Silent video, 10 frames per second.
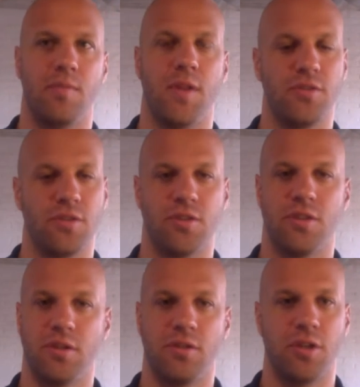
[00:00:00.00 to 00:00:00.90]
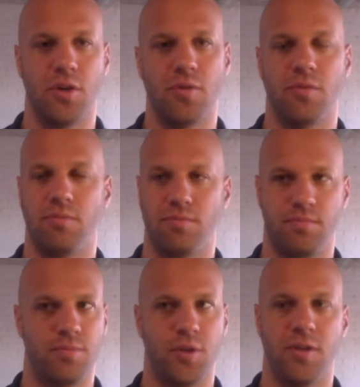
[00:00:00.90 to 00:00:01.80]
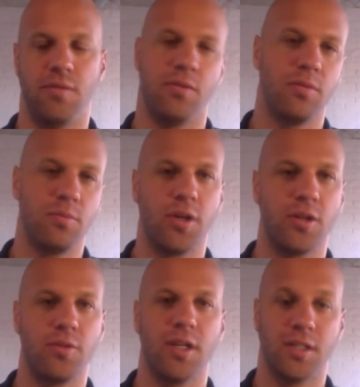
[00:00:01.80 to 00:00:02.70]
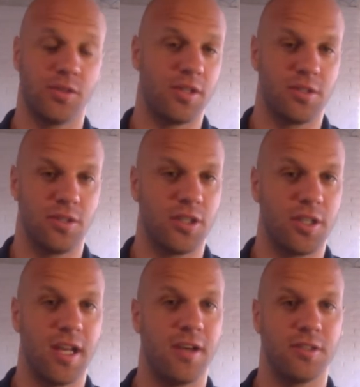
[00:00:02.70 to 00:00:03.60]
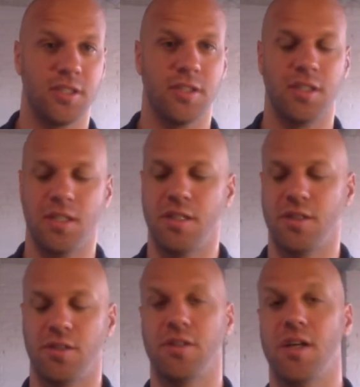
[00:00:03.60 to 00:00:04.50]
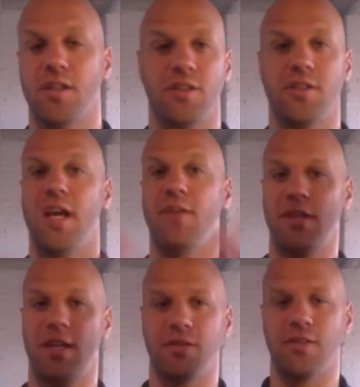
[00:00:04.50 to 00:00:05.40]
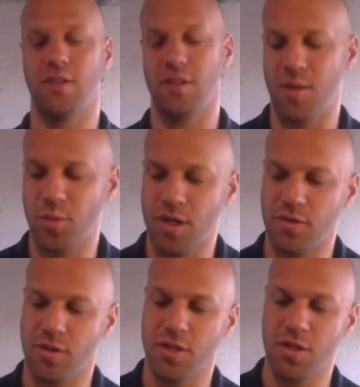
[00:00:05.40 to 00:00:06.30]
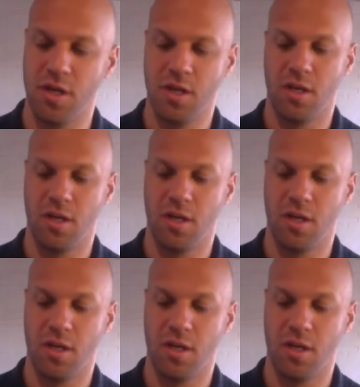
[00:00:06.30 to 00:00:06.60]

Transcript: those are still going pretty quick, as long as they're a good house in good condition, not just every house in that price range.